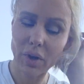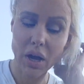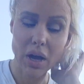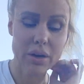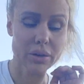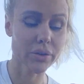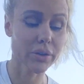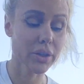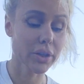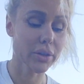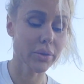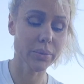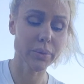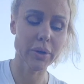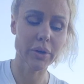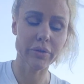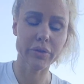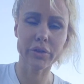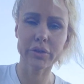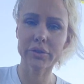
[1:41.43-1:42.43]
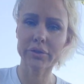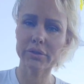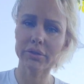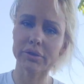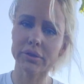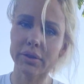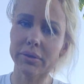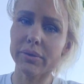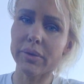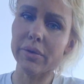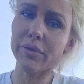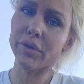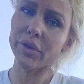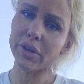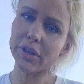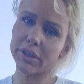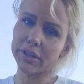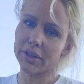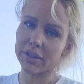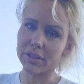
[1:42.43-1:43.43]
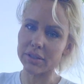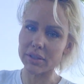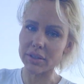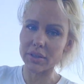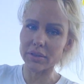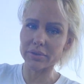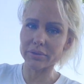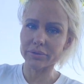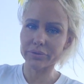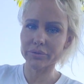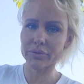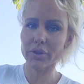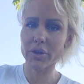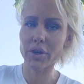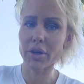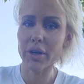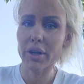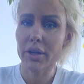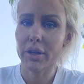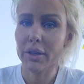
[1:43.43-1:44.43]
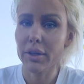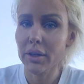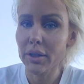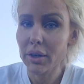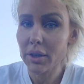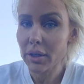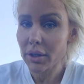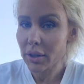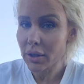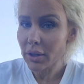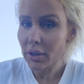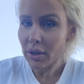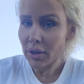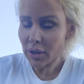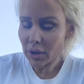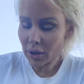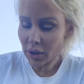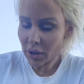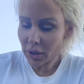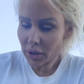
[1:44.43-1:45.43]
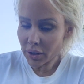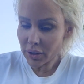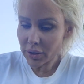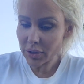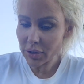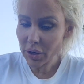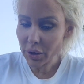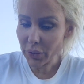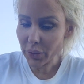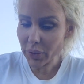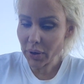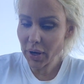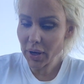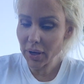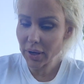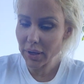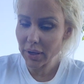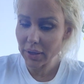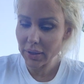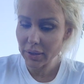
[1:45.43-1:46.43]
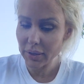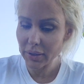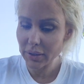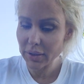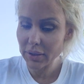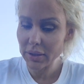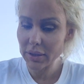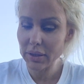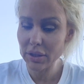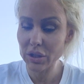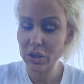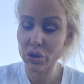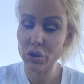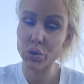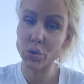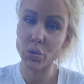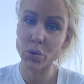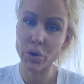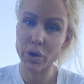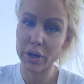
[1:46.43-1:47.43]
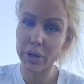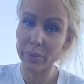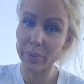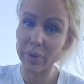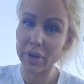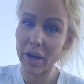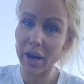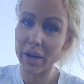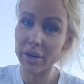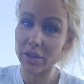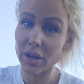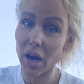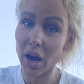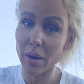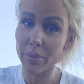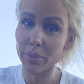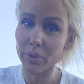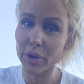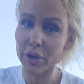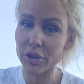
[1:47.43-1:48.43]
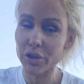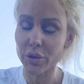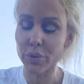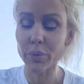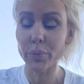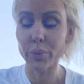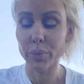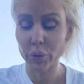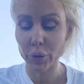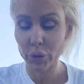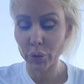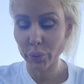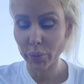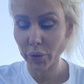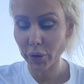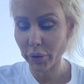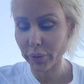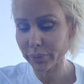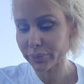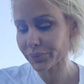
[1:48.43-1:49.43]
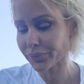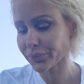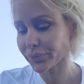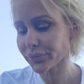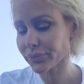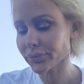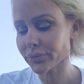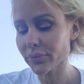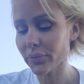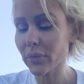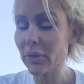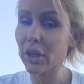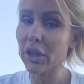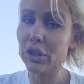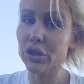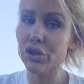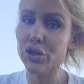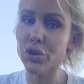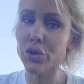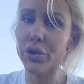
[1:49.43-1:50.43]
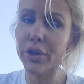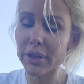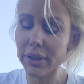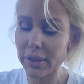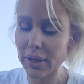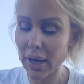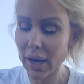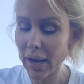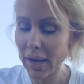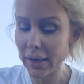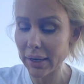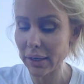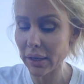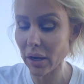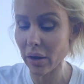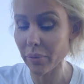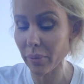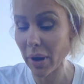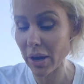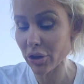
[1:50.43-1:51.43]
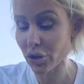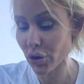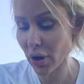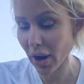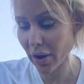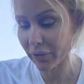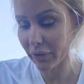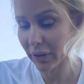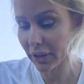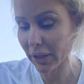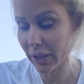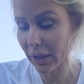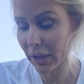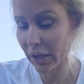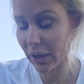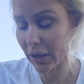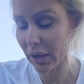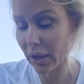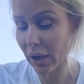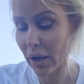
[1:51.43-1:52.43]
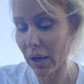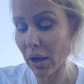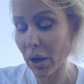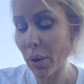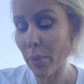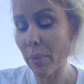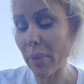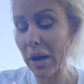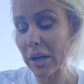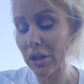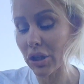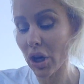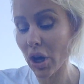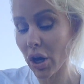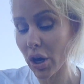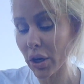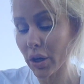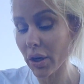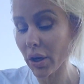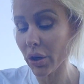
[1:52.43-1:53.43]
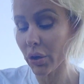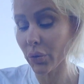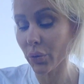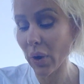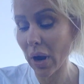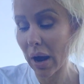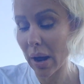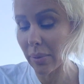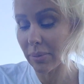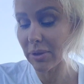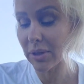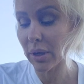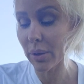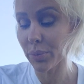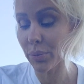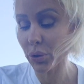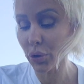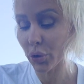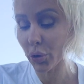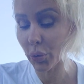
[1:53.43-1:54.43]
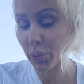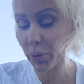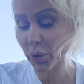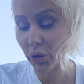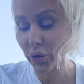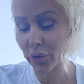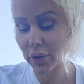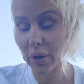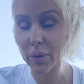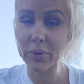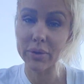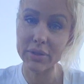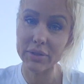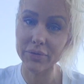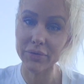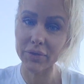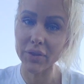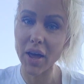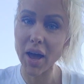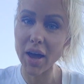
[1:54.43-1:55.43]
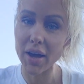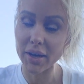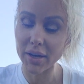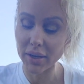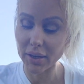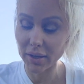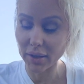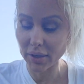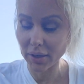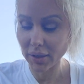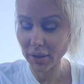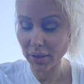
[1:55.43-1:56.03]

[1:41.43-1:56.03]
I don't care, whatever. I'm never gonna get this done. Alright. So, story behind Operation Bluebird. During the height of my trafficking, my dog grabbed a bluebird that was flying